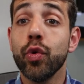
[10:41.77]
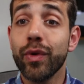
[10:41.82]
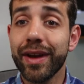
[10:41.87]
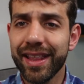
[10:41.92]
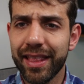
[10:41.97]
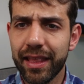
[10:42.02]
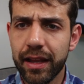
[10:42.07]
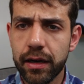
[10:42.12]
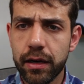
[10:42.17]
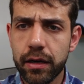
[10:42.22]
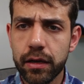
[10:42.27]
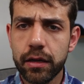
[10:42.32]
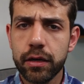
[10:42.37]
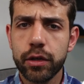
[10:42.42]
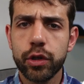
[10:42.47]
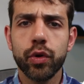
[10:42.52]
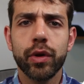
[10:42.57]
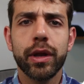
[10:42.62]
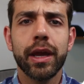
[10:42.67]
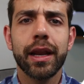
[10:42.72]
You can
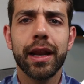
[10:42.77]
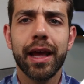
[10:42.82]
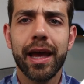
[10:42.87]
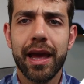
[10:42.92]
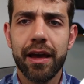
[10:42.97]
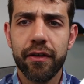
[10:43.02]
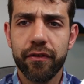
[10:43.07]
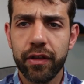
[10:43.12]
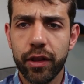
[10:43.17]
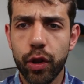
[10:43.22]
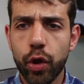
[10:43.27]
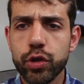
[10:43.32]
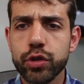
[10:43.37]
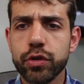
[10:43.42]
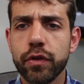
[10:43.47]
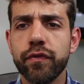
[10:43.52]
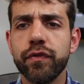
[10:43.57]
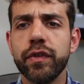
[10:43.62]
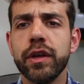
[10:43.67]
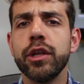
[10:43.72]
learn, you can have uh,
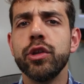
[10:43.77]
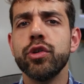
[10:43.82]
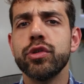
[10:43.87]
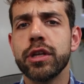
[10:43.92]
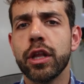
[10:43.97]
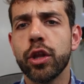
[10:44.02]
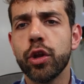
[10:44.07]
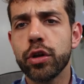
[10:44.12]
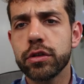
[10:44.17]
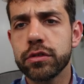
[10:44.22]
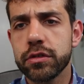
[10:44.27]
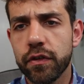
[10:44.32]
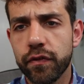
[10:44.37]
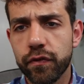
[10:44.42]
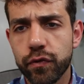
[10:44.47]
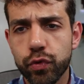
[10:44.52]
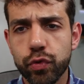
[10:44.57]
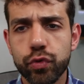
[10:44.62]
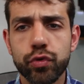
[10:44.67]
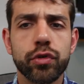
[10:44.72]
lots of videos, uh, lots
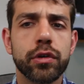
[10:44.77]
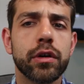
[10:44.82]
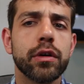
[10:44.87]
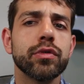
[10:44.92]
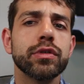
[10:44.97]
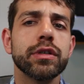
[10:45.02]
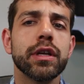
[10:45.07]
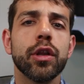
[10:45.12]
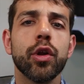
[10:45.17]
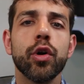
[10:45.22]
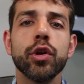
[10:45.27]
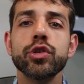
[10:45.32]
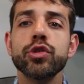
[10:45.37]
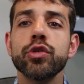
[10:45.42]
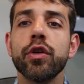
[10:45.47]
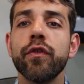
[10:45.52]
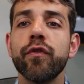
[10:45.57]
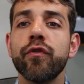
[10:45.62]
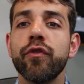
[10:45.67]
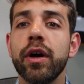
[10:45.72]
of tutorials,
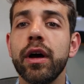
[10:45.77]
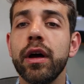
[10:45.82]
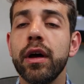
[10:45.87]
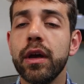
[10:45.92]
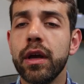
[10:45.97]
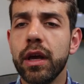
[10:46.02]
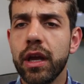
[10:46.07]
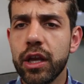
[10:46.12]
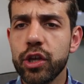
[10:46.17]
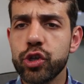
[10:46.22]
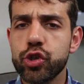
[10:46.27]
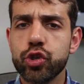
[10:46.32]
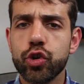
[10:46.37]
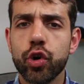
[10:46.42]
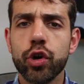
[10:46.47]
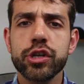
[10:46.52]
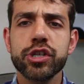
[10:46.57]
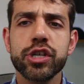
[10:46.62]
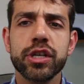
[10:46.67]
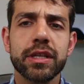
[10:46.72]
lots of
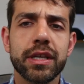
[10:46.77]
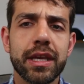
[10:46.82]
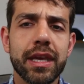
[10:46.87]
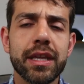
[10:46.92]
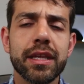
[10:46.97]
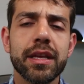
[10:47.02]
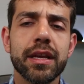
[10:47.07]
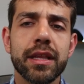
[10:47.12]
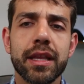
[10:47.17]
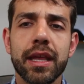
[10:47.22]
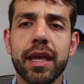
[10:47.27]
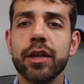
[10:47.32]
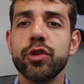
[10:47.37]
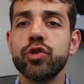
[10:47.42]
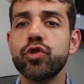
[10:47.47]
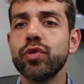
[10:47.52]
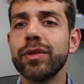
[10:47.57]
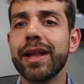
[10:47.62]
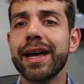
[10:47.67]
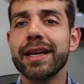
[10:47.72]
instruction in the, the
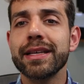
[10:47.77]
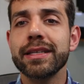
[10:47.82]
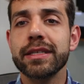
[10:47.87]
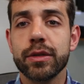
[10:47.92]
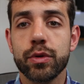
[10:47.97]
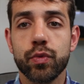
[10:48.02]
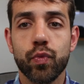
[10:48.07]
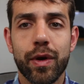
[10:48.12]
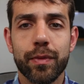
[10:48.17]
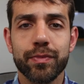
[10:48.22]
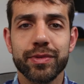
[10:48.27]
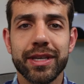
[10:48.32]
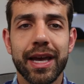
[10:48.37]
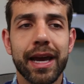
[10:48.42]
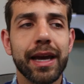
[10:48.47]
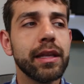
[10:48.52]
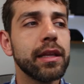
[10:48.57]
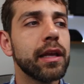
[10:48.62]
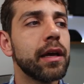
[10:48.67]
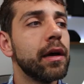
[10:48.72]
TrueNAS
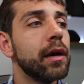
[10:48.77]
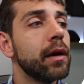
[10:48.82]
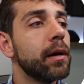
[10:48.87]
website,